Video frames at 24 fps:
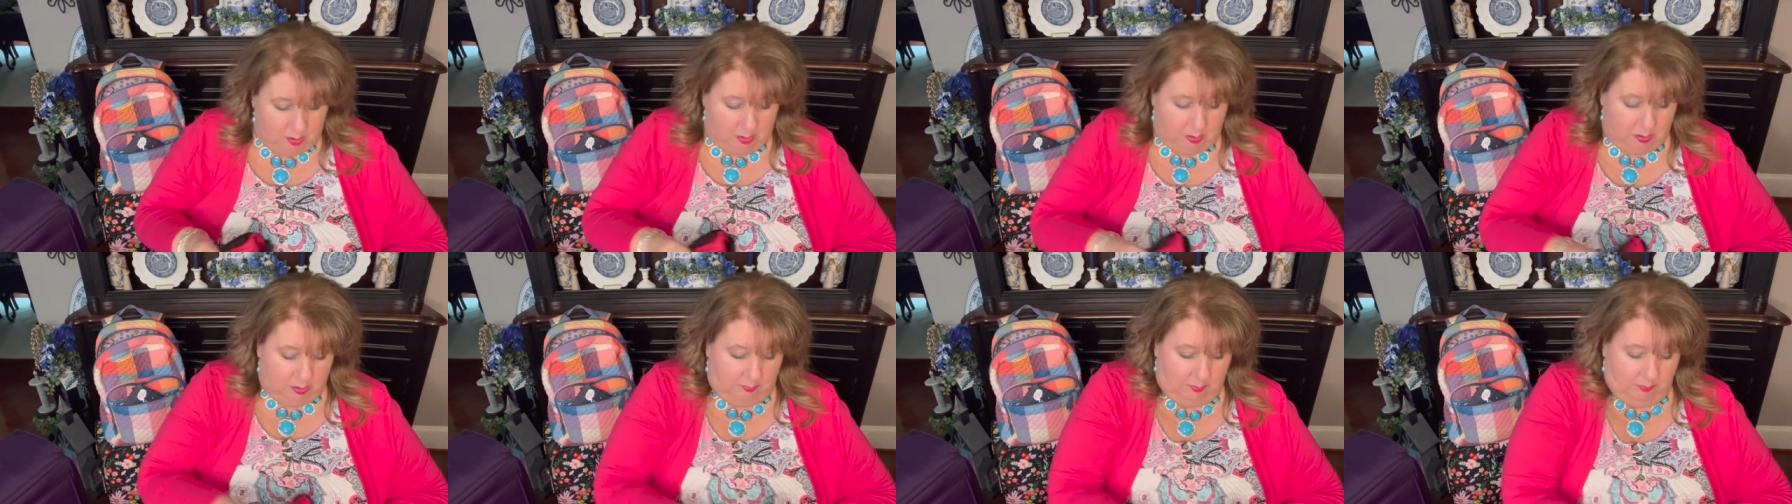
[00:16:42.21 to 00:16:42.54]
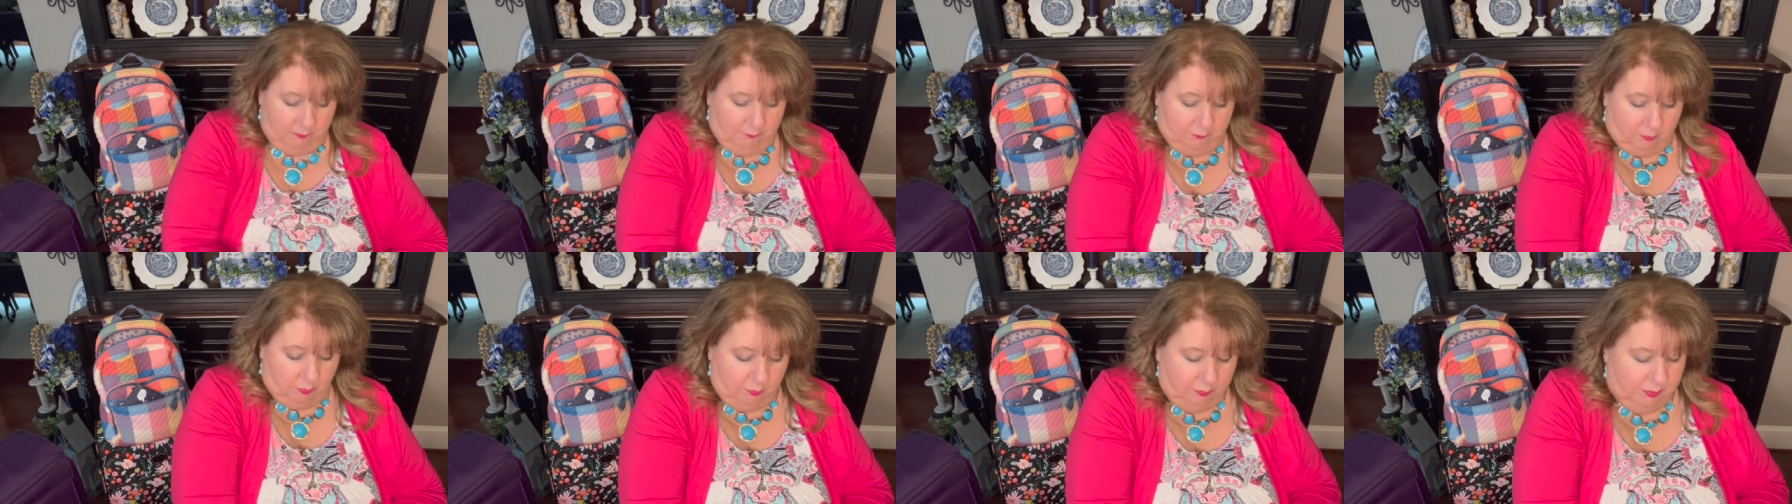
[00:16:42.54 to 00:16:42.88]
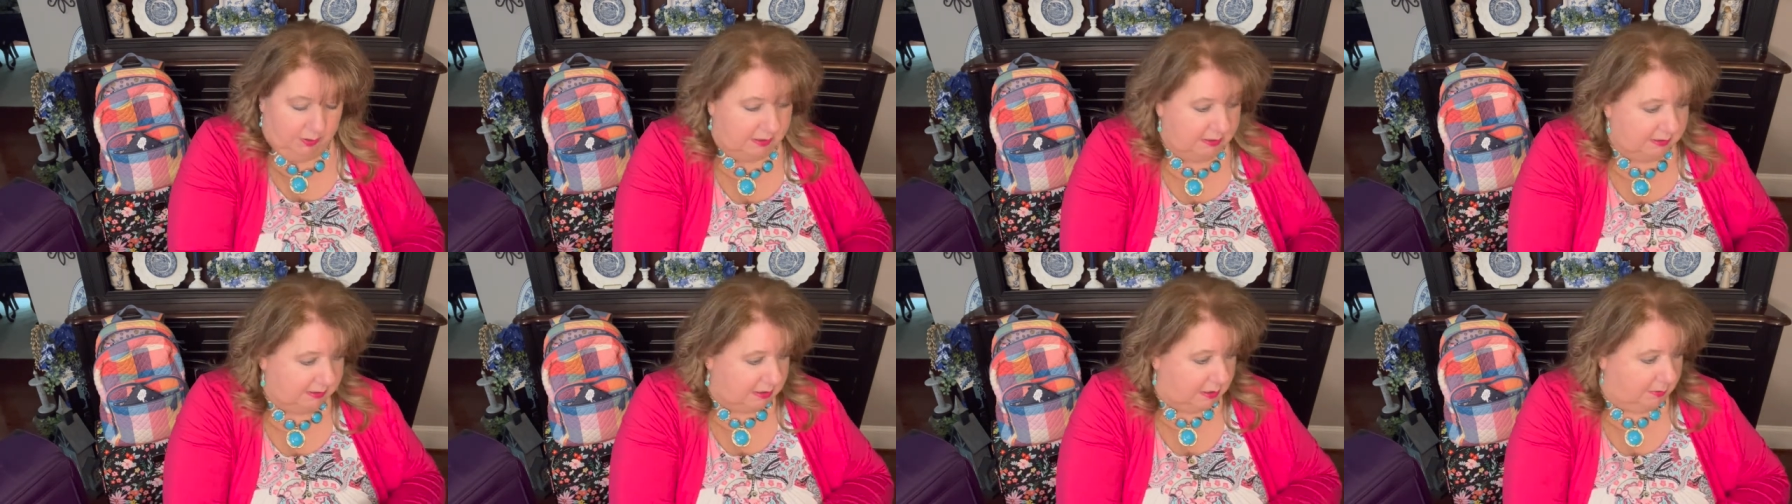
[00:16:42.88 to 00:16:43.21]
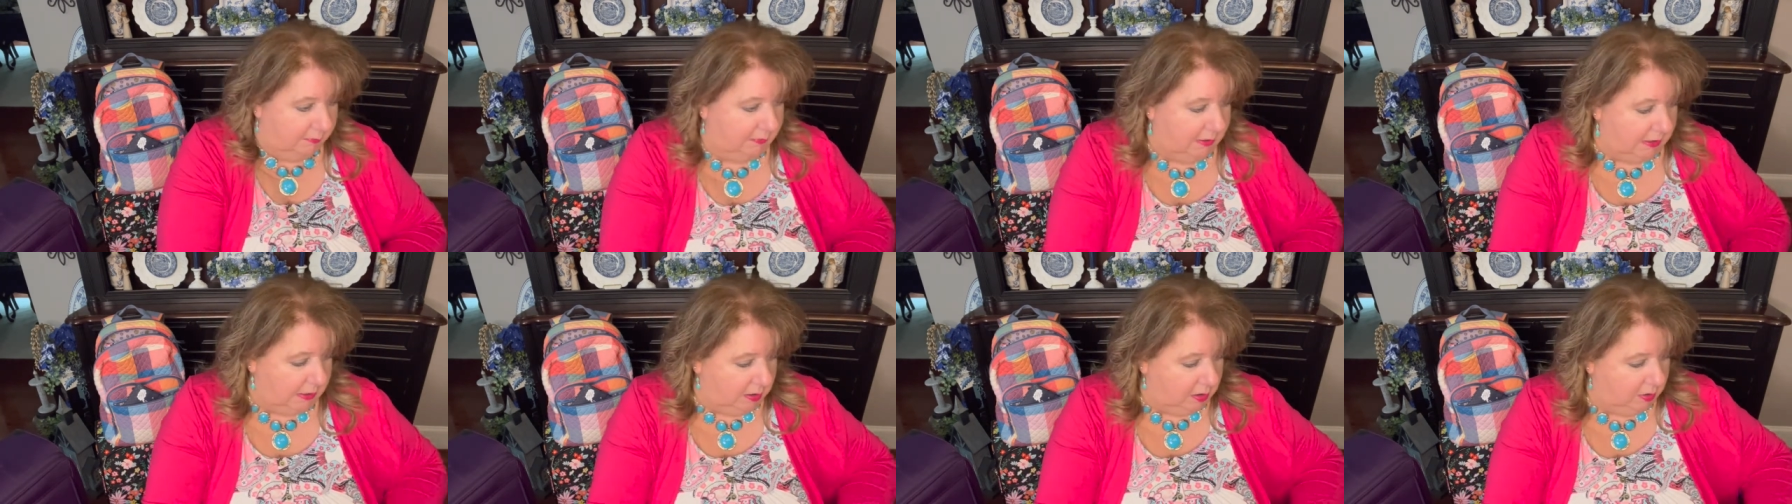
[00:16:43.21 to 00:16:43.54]
Let me hold these
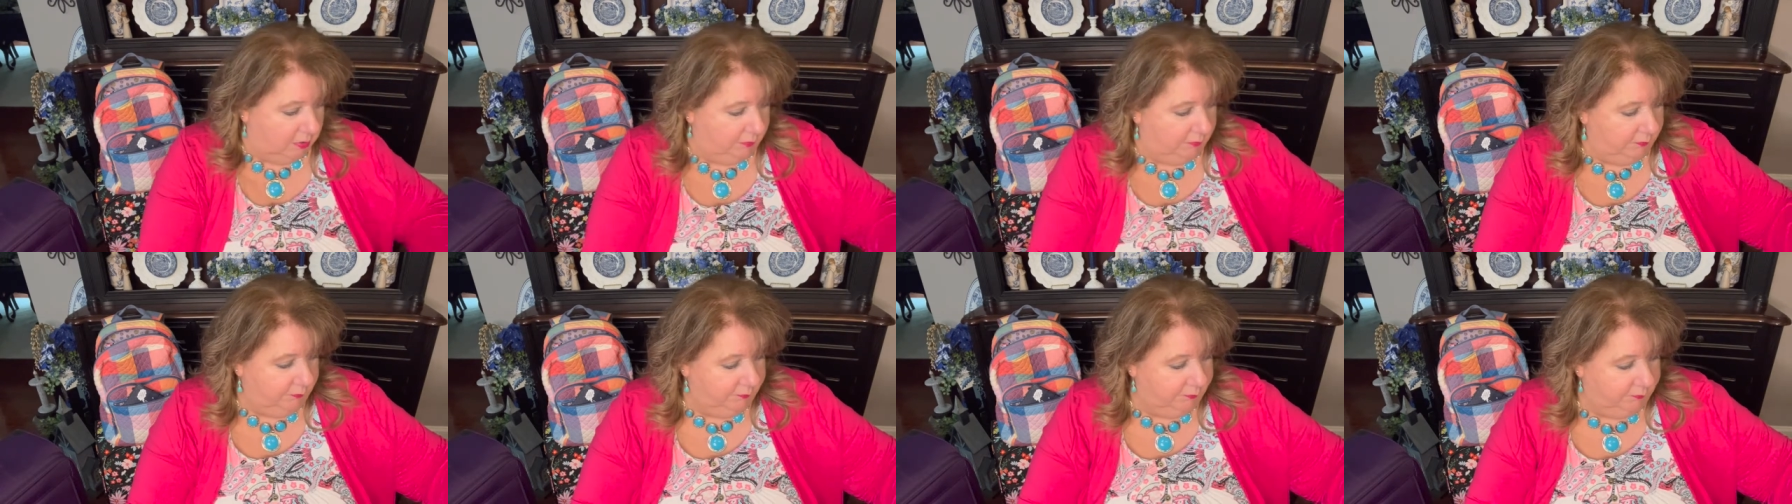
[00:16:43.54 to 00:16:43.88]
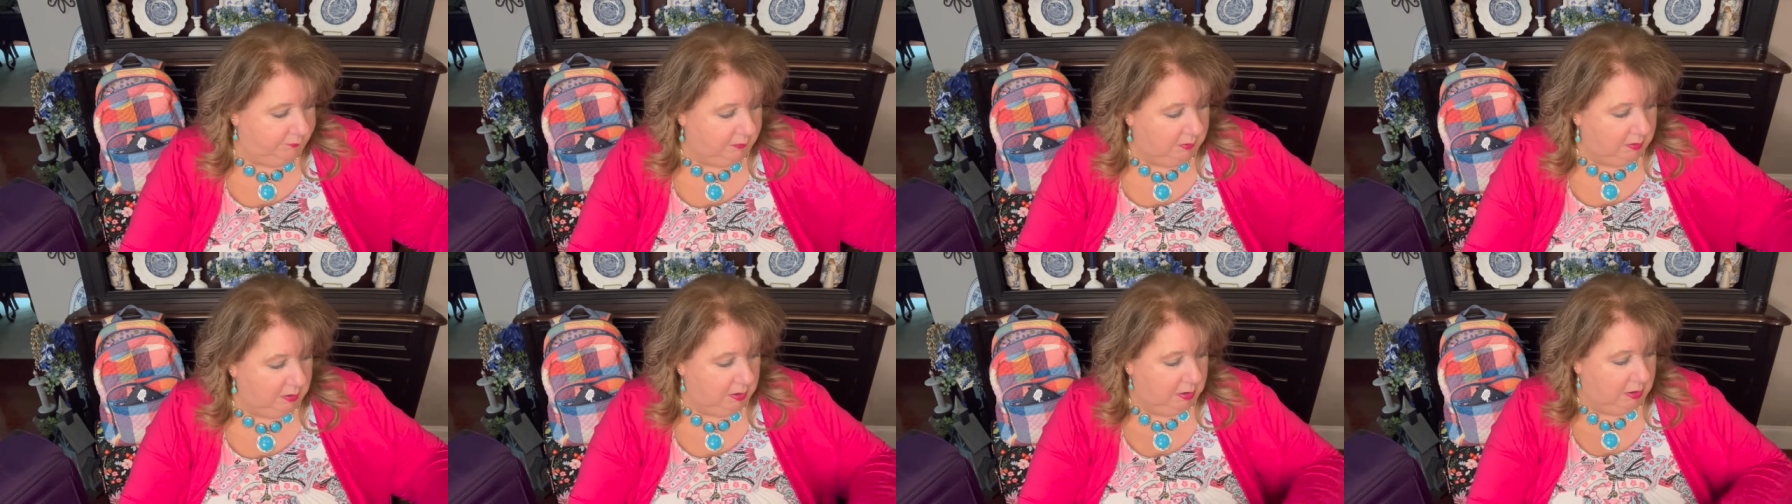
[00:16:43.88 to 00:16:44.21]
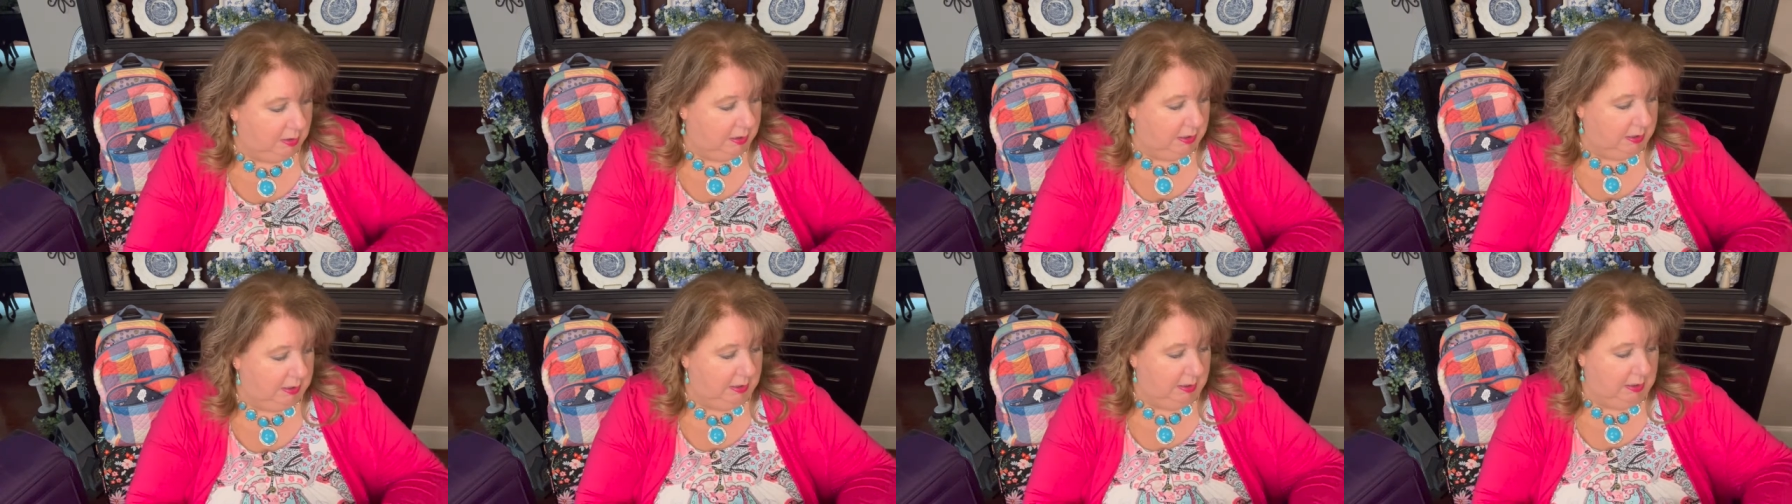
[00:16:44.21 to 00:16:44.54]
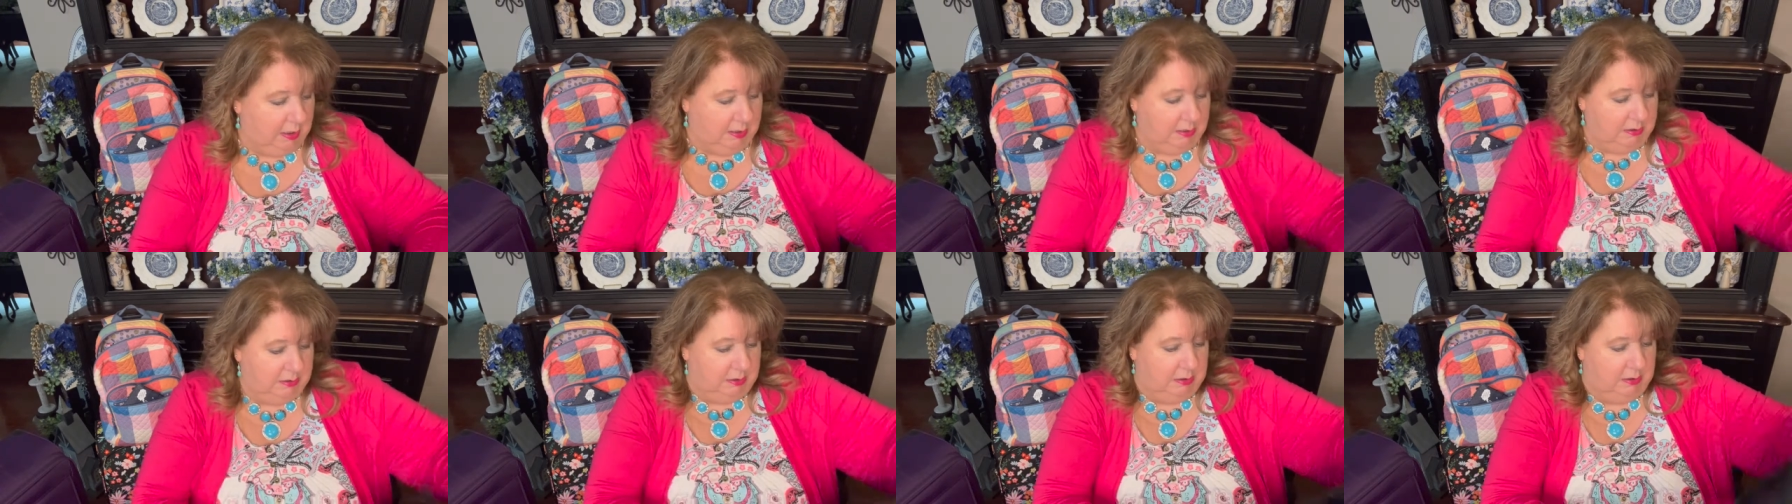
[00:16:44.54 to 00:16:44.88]
up now
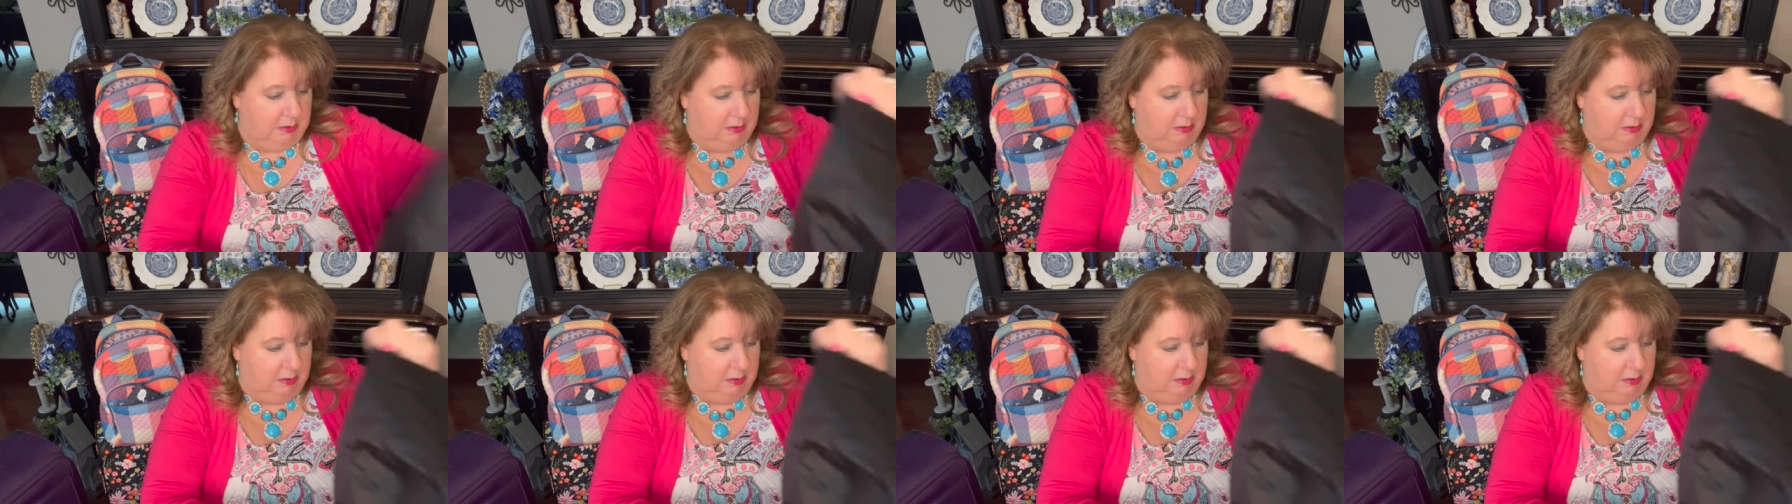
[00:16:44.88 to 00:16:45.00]
and